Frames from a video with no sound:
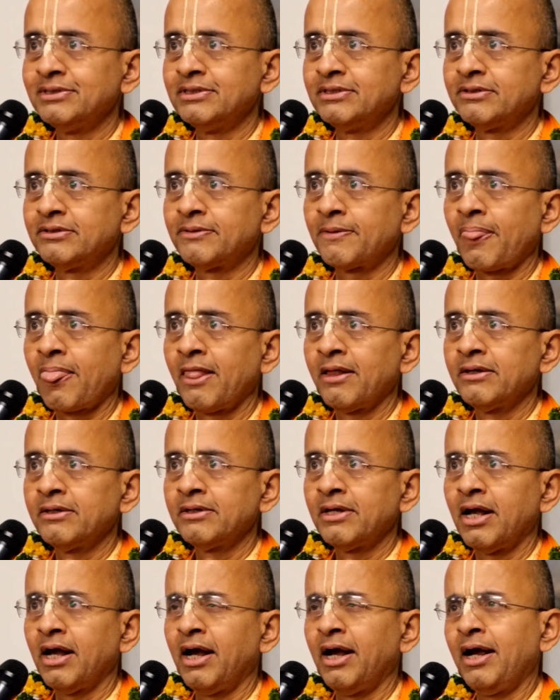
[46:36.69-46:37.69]
you know,
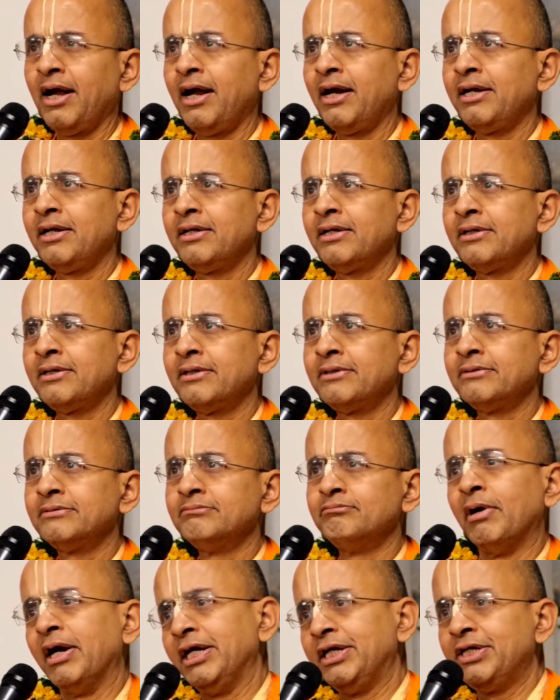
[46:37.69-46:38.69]
and
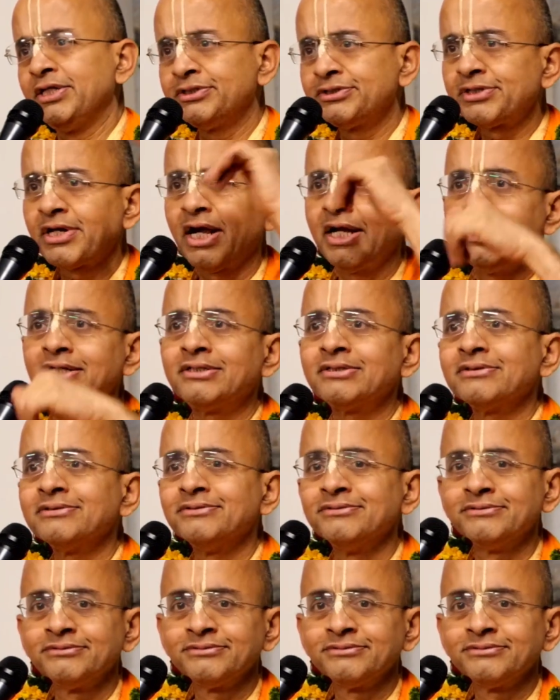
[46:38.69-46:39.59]
might is right.